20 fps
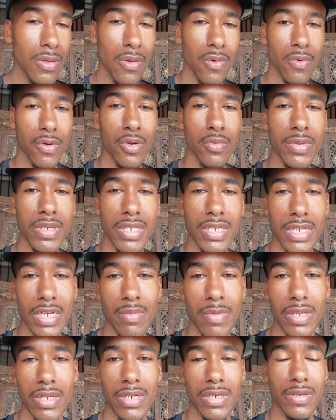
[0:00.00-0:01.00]
will be
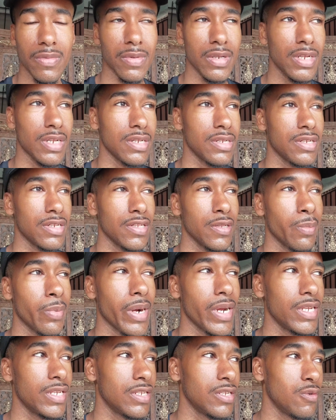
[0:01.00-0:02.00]
similar to the
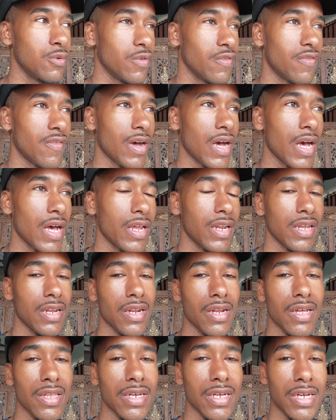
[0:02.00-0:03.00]
prices you would find in
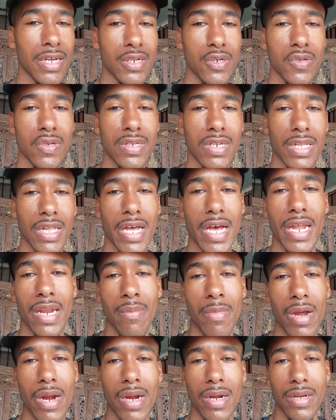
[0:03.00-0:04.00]
other countries in Latin
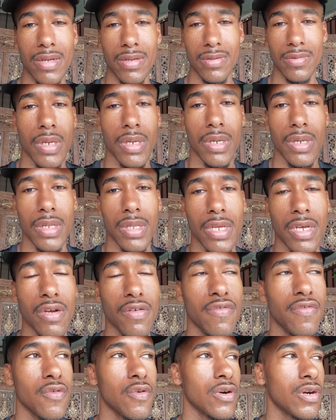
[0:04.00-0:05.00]
America,
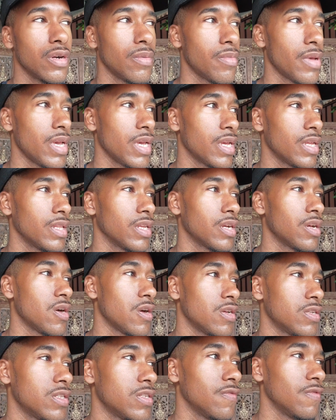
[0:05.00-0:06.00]
therefore making the
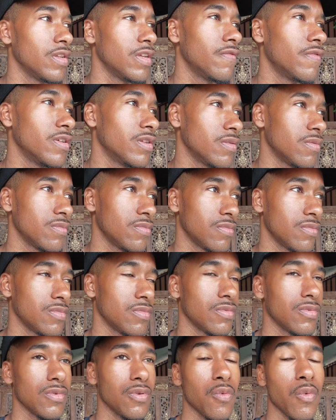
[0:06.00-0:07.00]
cost of living
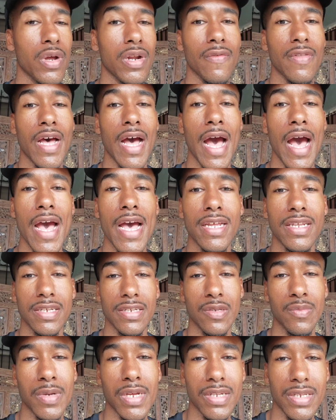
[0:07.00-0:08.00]
one of the highest
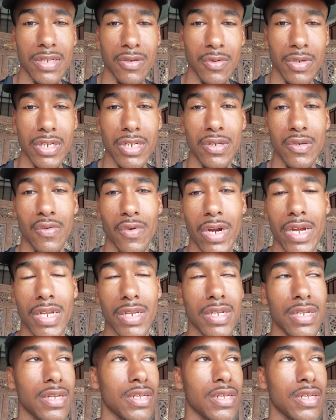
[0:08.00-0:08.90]
expenses, which is rent,